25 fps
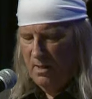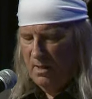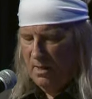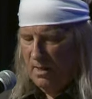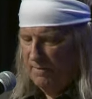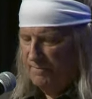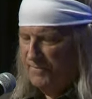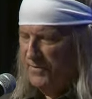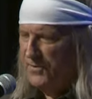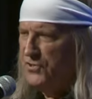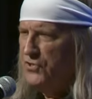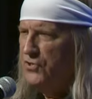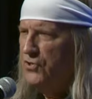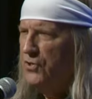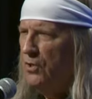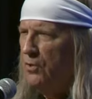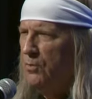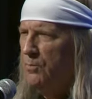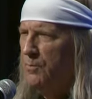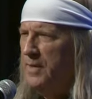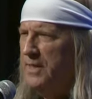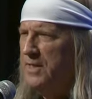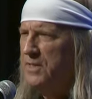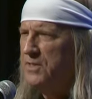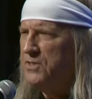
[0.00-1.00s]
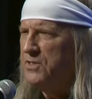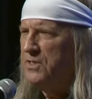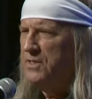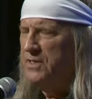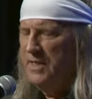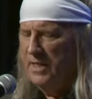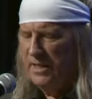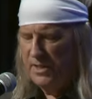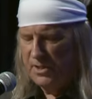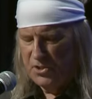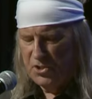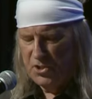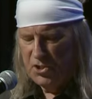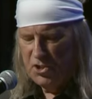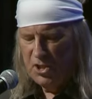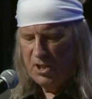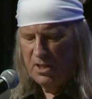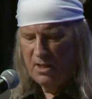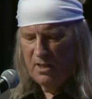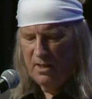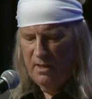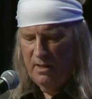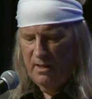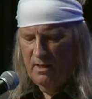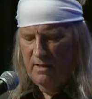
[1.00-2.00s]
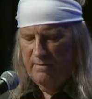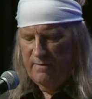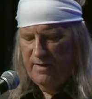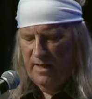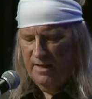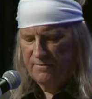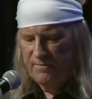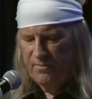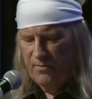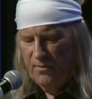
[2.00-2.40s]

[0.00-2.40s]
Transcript: of the showbiz niche that